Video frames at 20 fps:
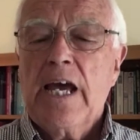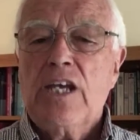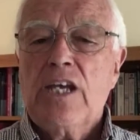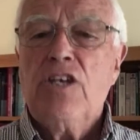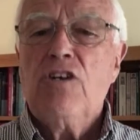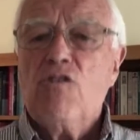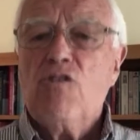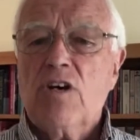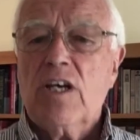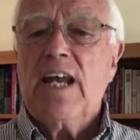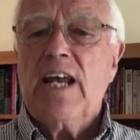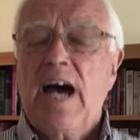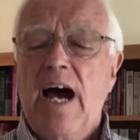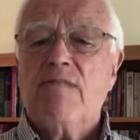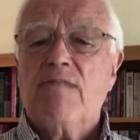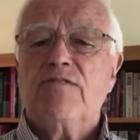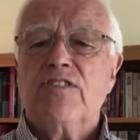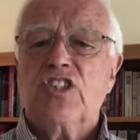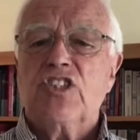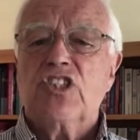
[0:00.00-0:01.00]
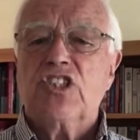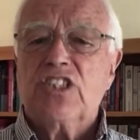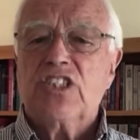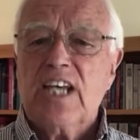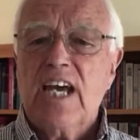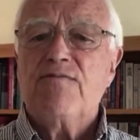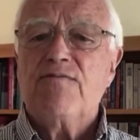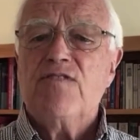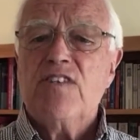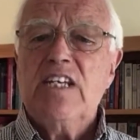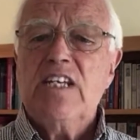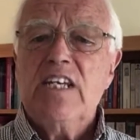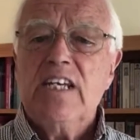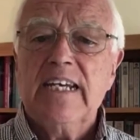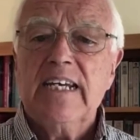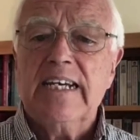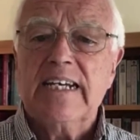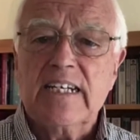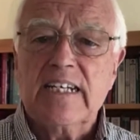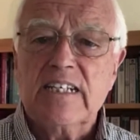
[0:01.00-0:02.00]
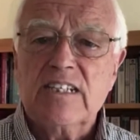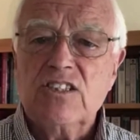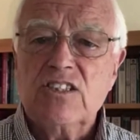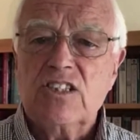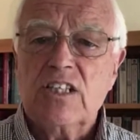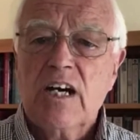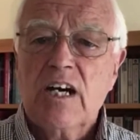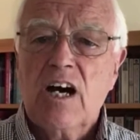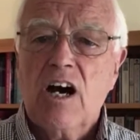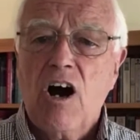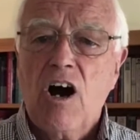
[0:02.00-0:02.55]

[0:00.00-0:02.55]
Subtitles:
You're going to have 7 years